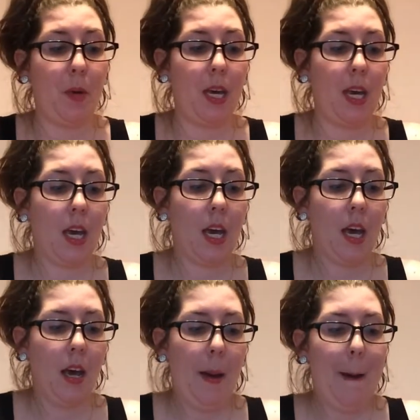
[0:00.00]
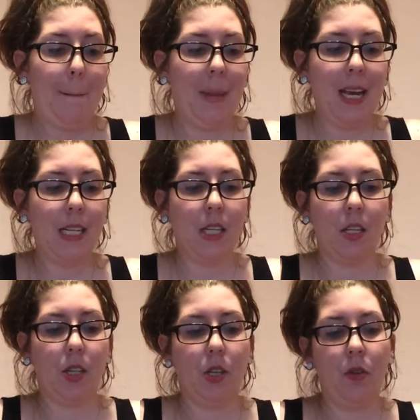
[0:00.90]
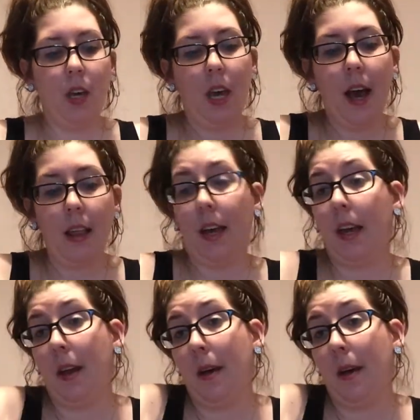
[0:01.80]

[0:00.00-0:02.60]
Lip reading: big pieces, so you can get like